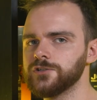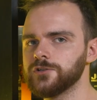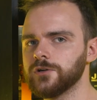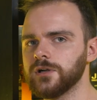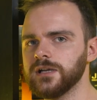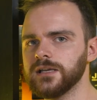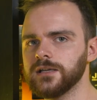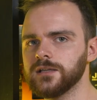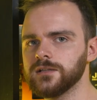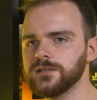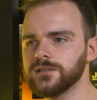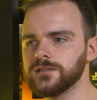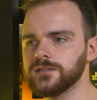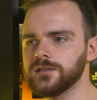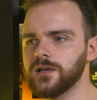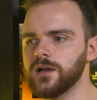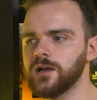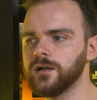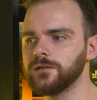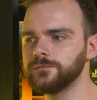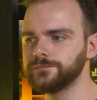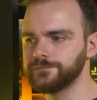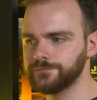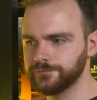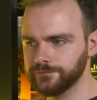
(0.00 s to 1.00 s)
drying at the
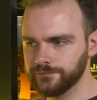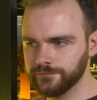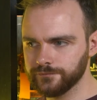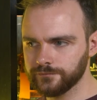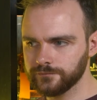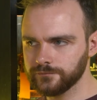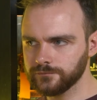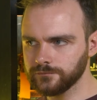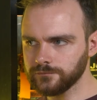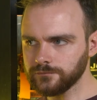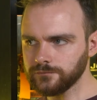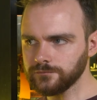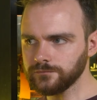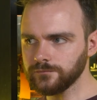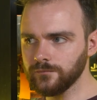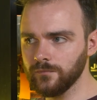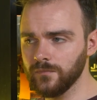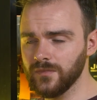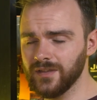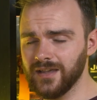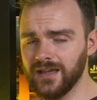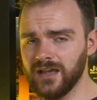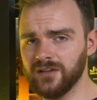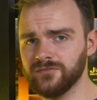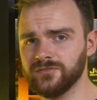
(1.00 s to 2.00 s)
start.
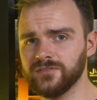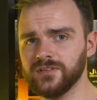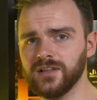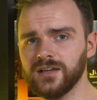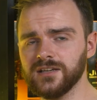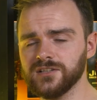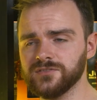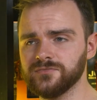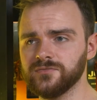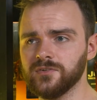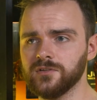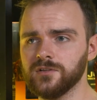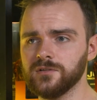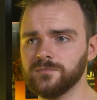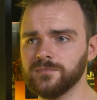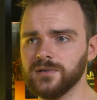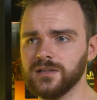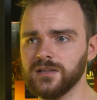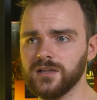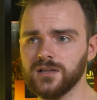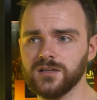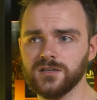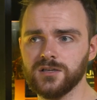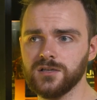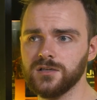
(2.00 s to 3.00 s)
After that is followed by
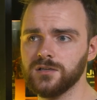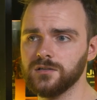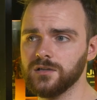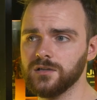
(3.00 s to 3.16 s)
that